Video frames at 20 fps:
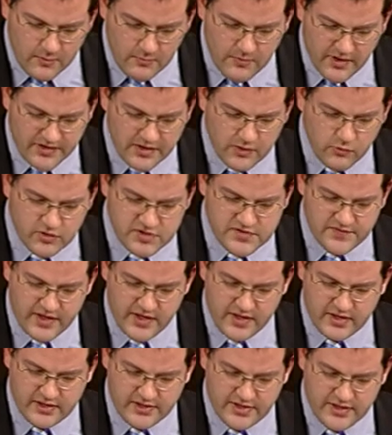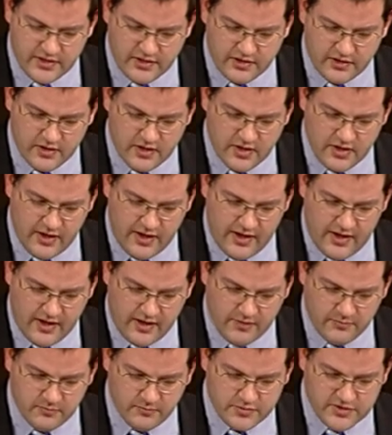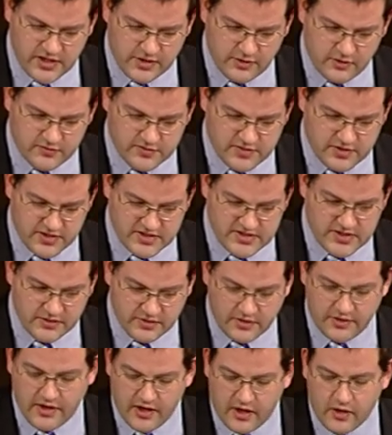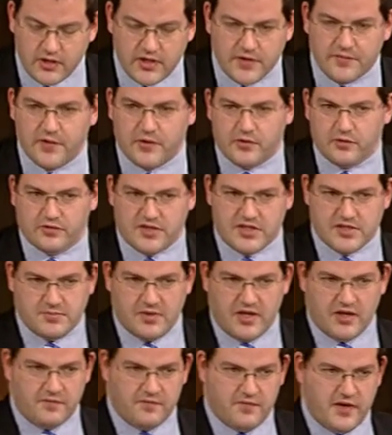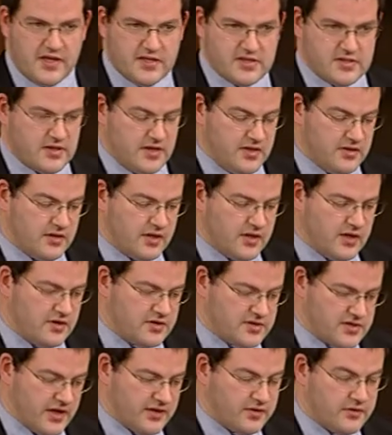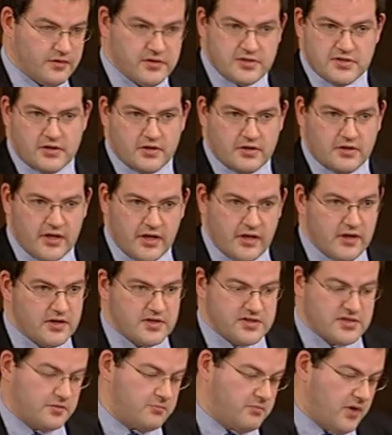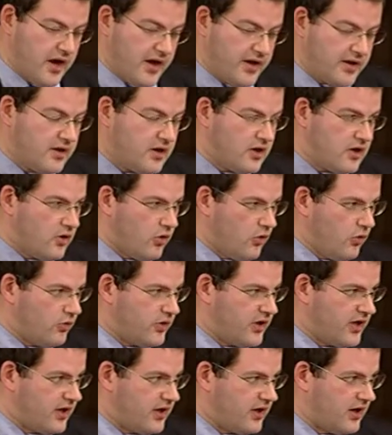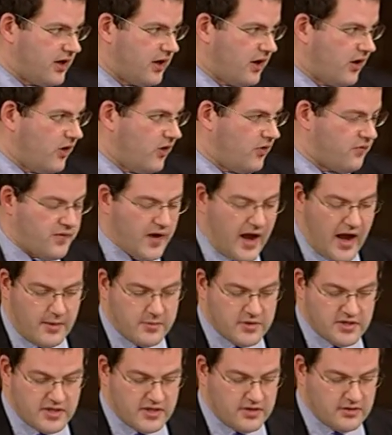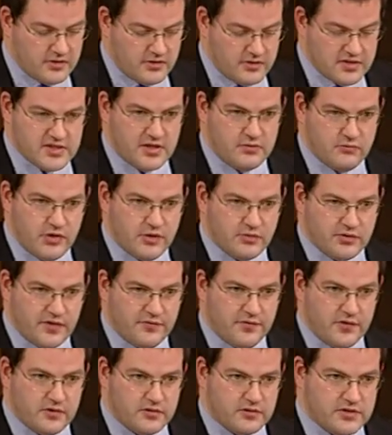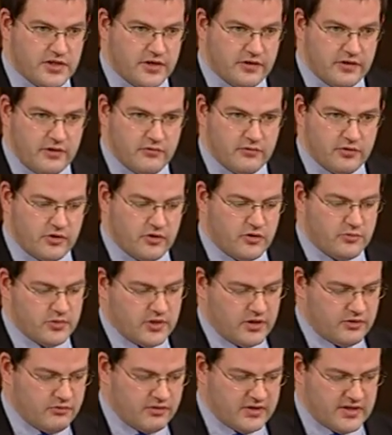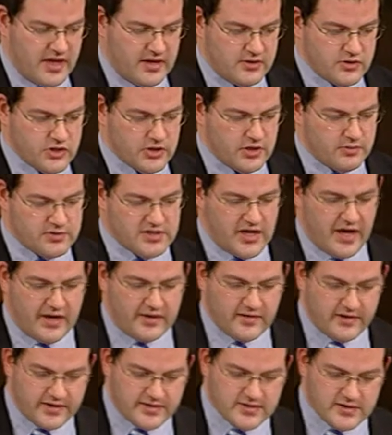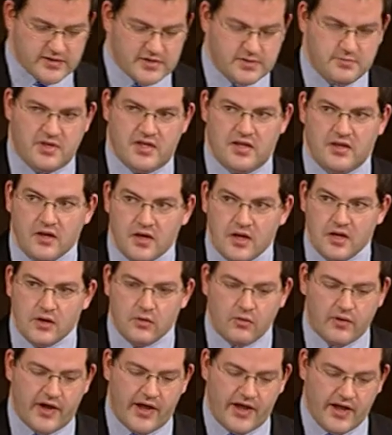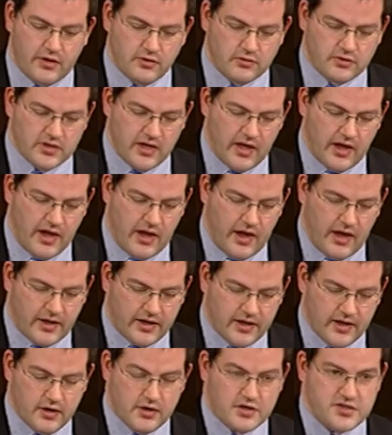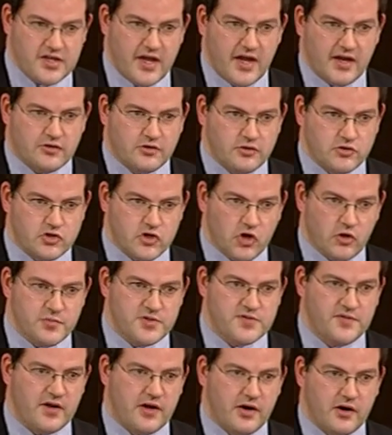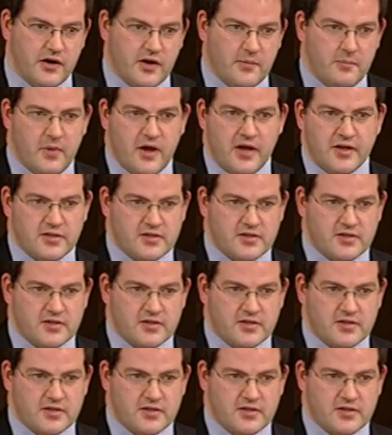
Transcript: But I think what's very clear Presiding Officer, is that there are difficulties being faced in the care sector in certain areas. In my own area of Aberdeen, there is a real difficulty around recruitment and retention. It was highlighted to me when I held a care sector jobs fair in my